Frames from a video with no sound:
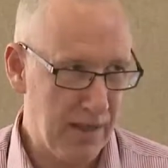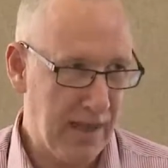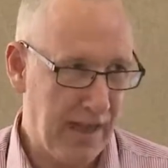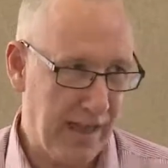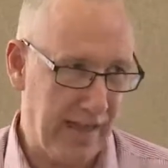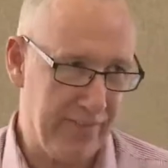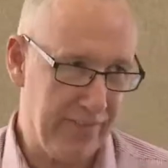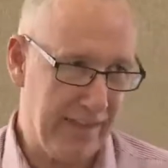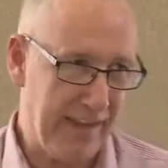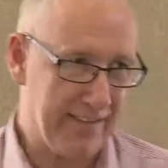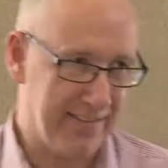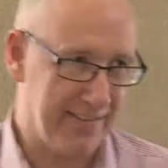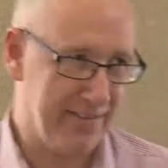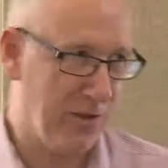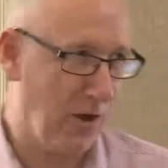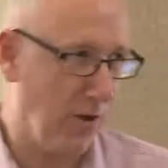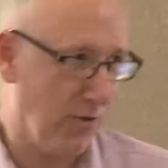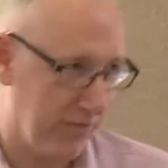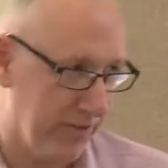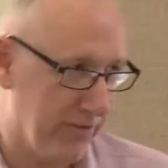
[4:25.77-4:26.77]
and that's
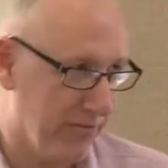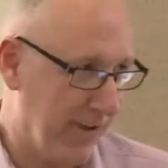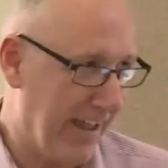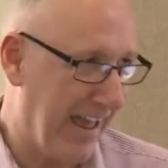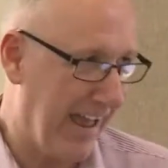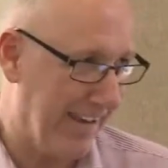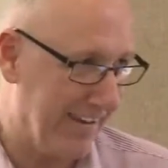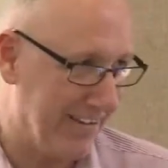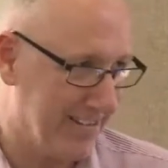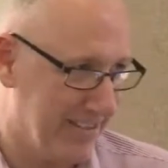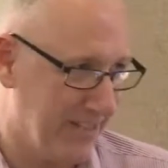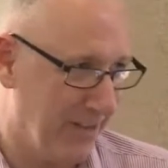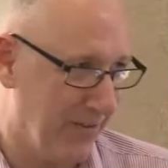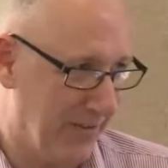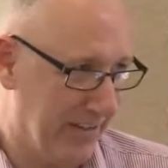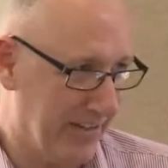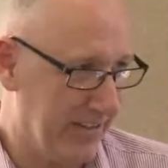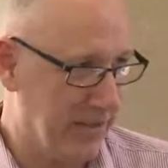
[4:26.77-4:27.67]
not the reality of it.